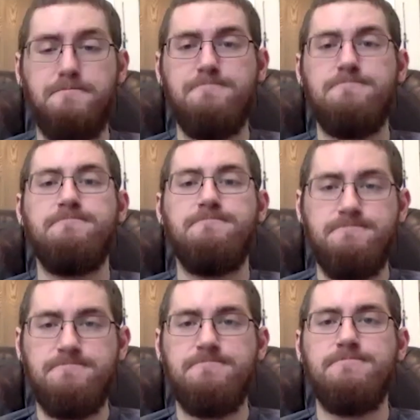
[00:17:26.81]

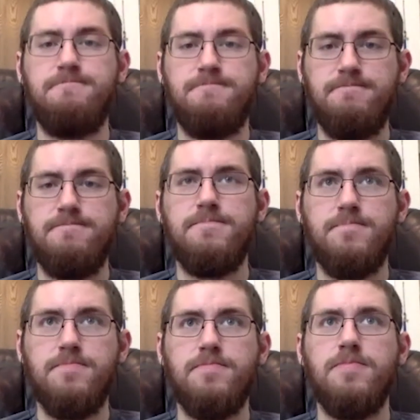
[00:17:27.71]
to to
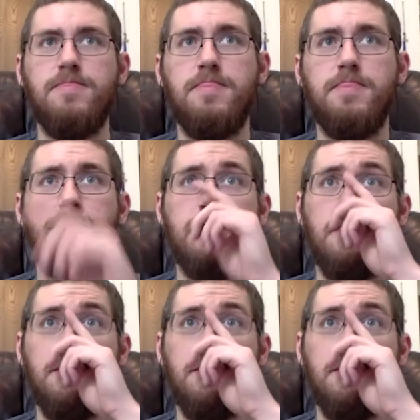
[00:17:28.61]
get to get to